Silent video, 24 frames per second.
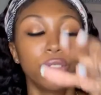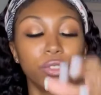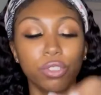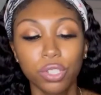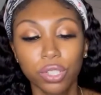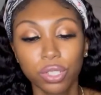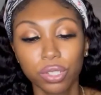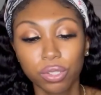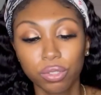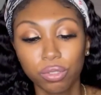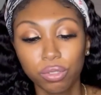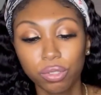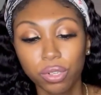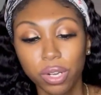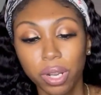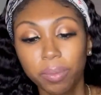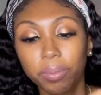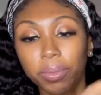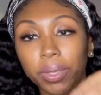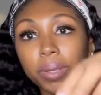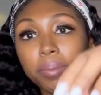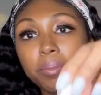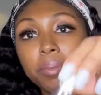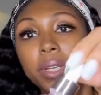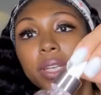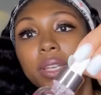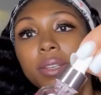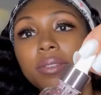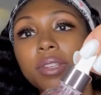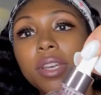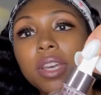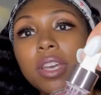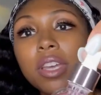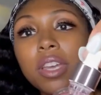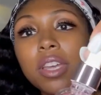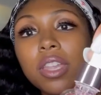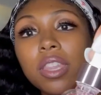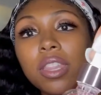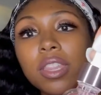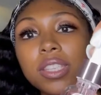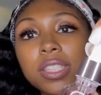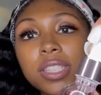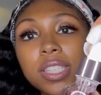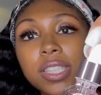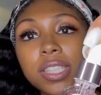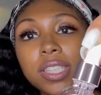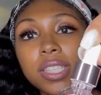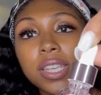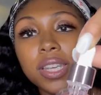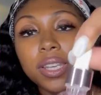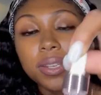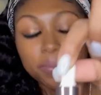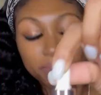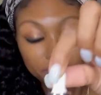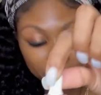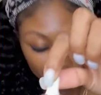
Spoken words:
just drop it, but this is it.